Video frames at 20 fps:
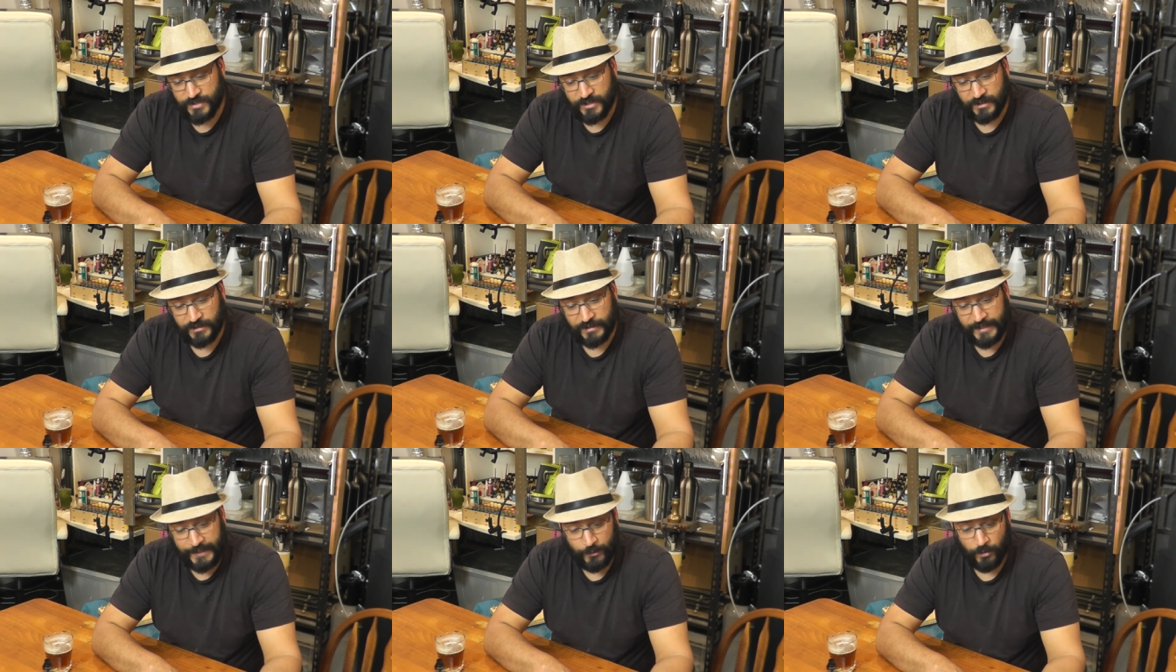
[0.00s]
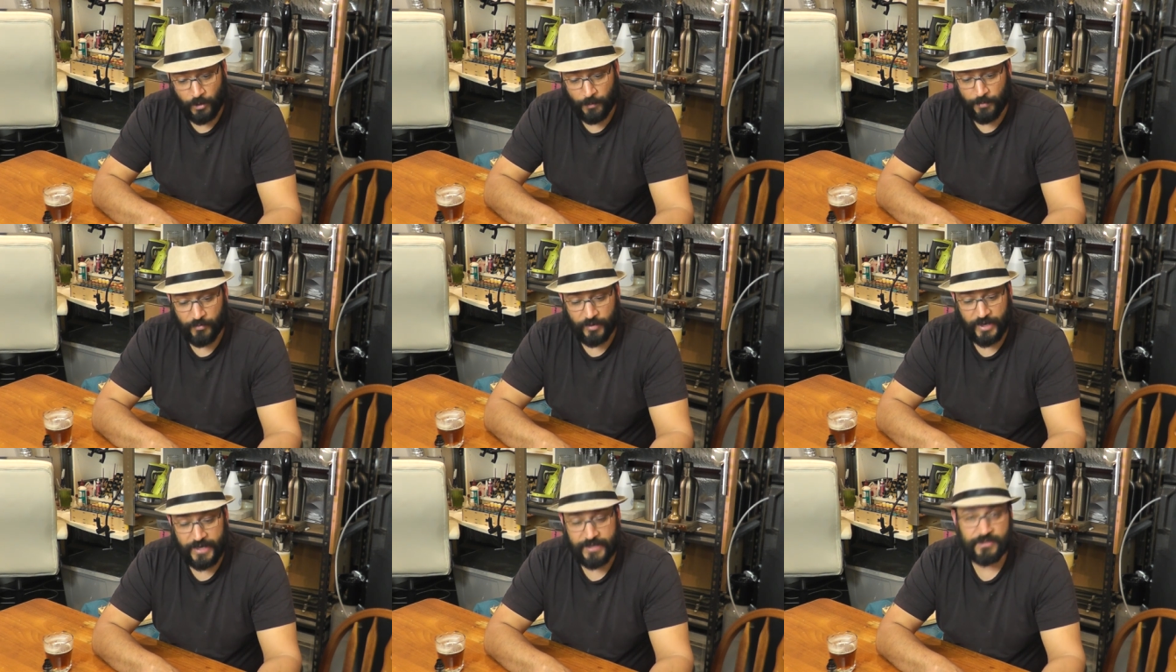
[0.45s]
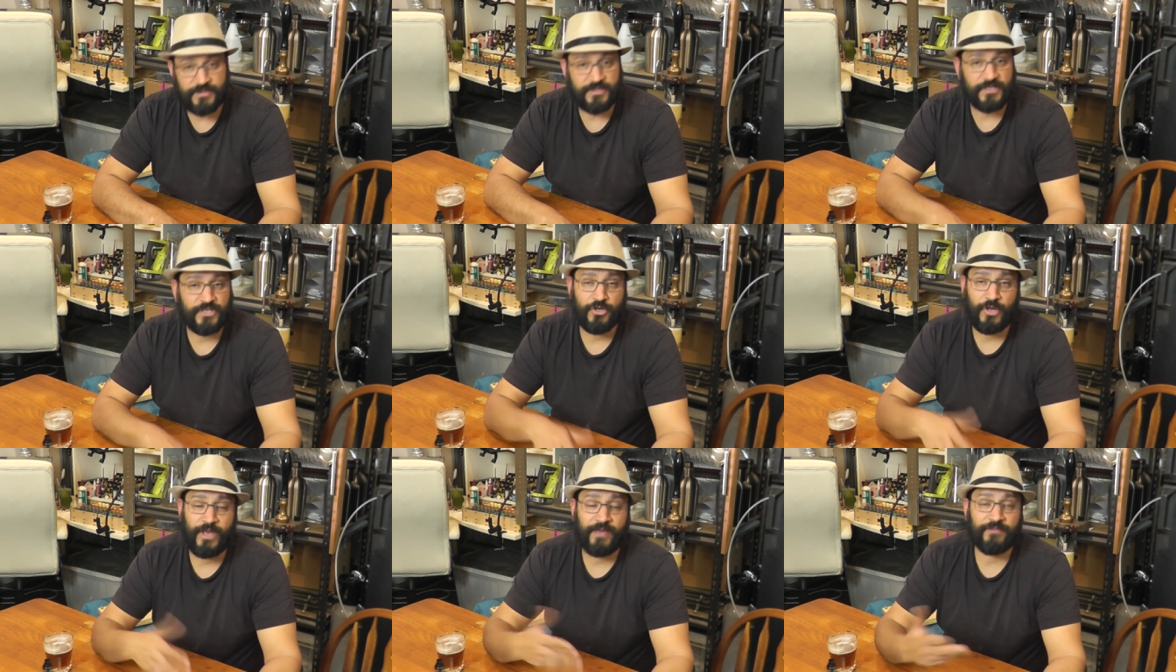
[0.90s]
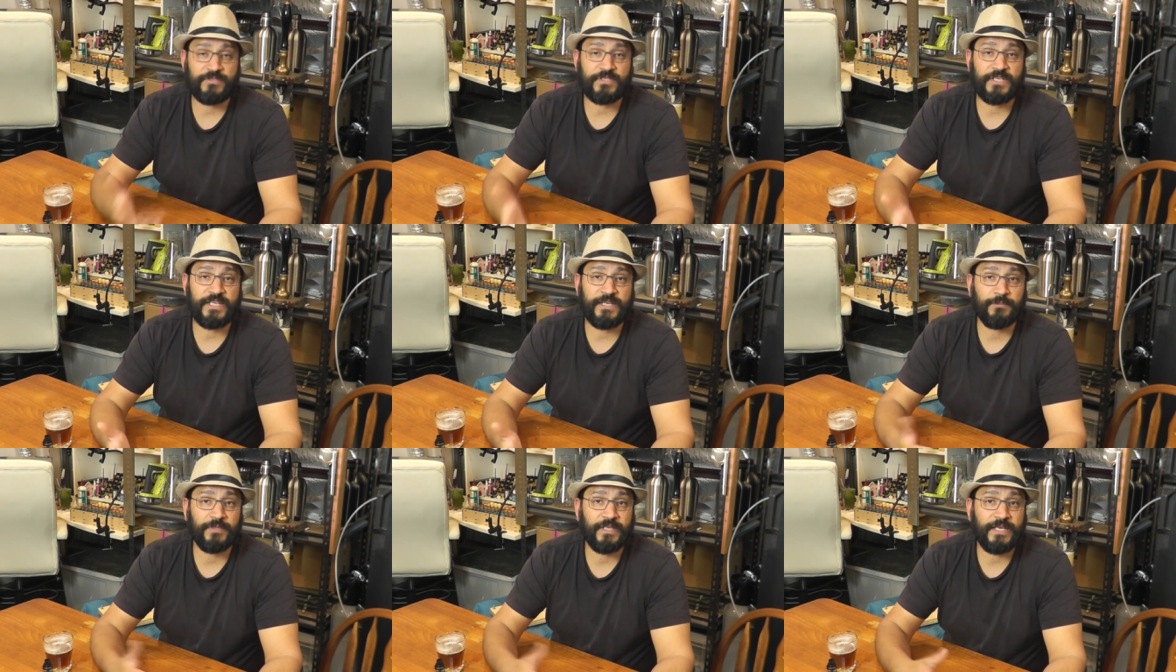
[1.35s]
and elite operators, and you have
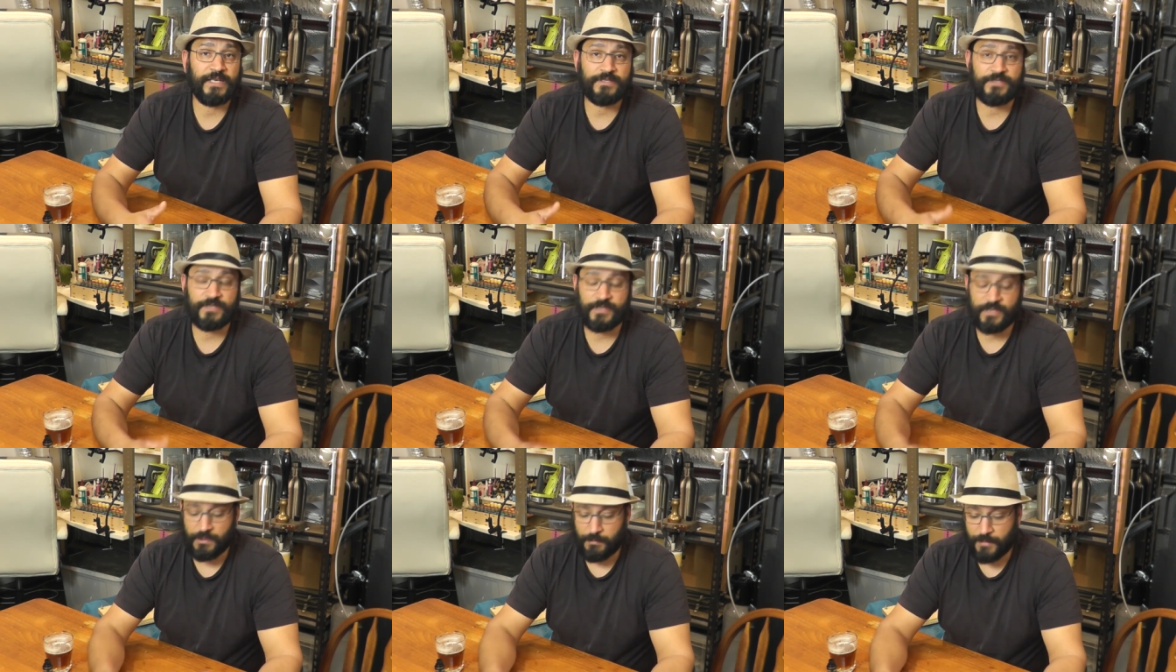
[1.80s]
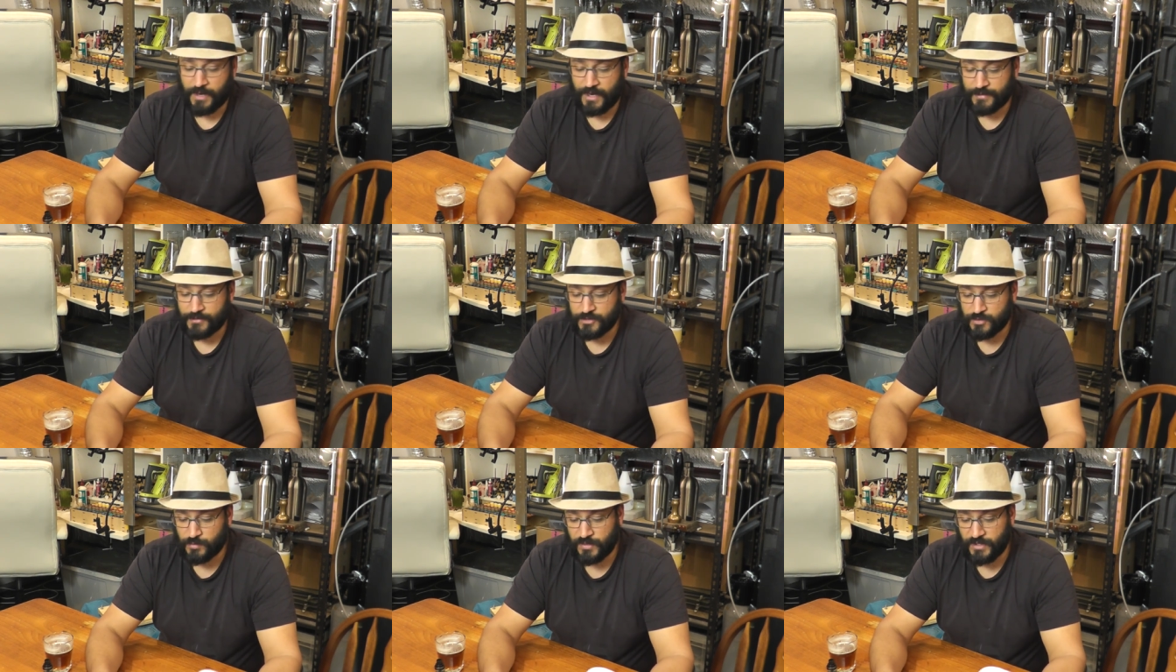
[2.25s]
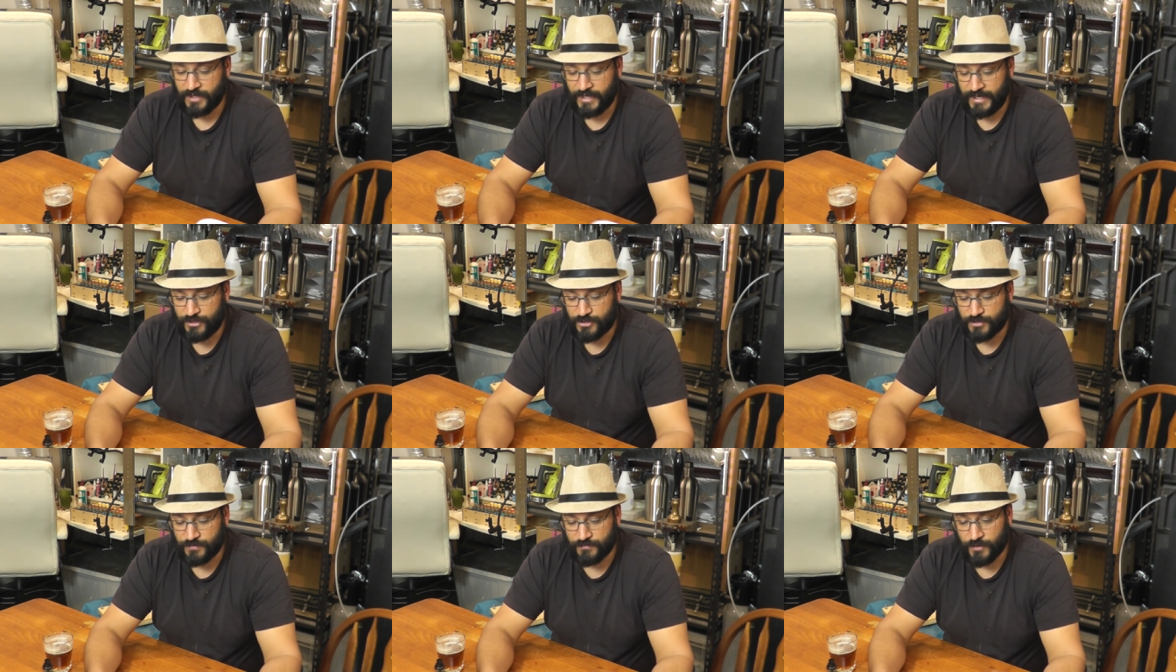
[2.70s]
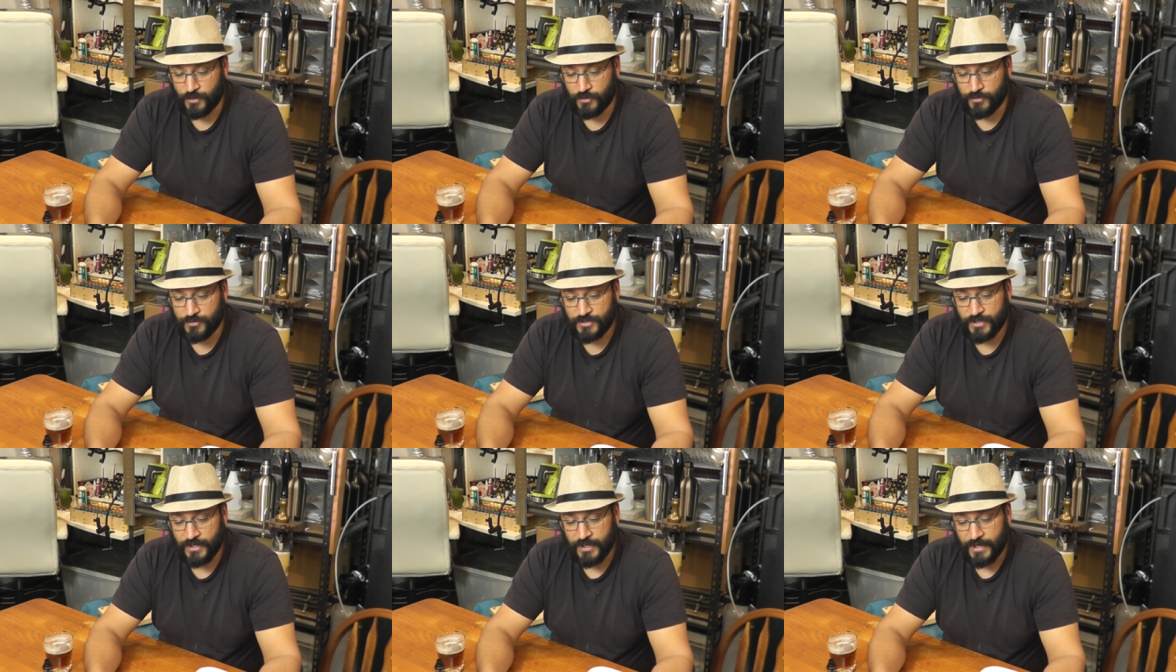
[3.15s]
team leaders and commanders within each of
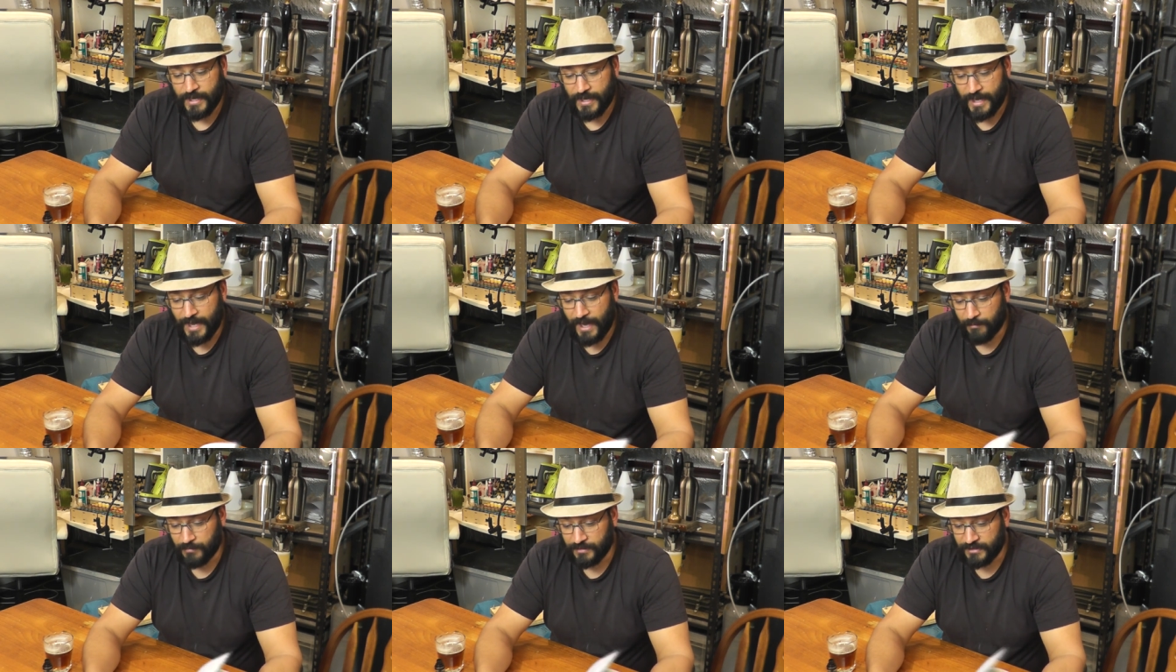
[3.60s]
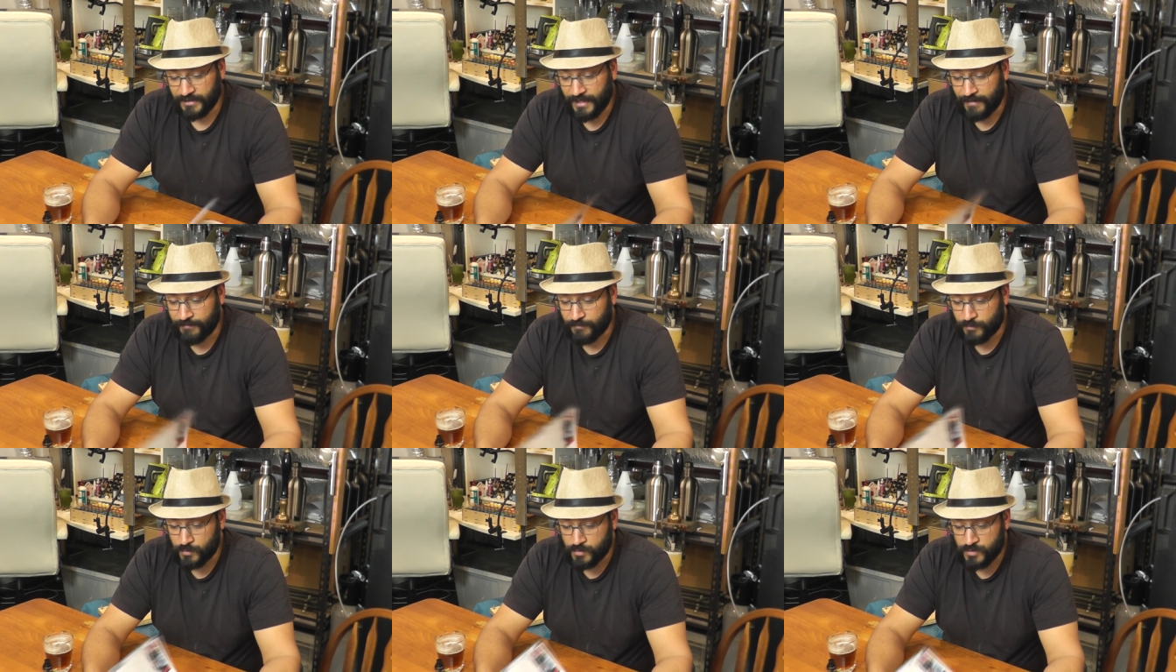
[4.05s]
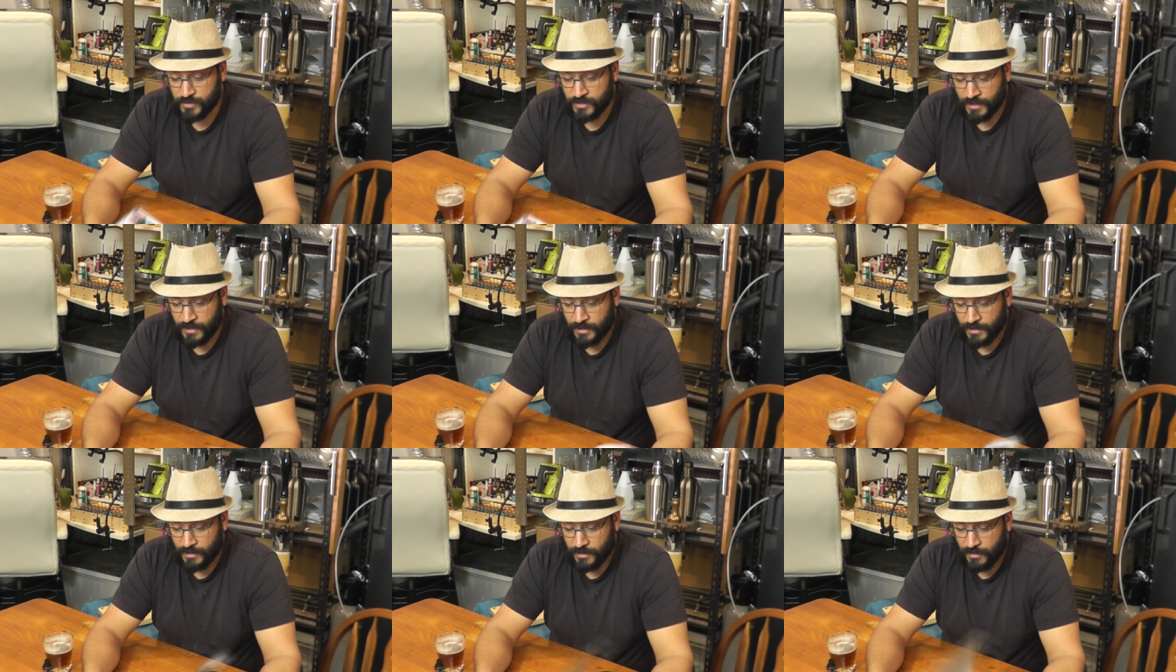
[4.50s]
those um, levels.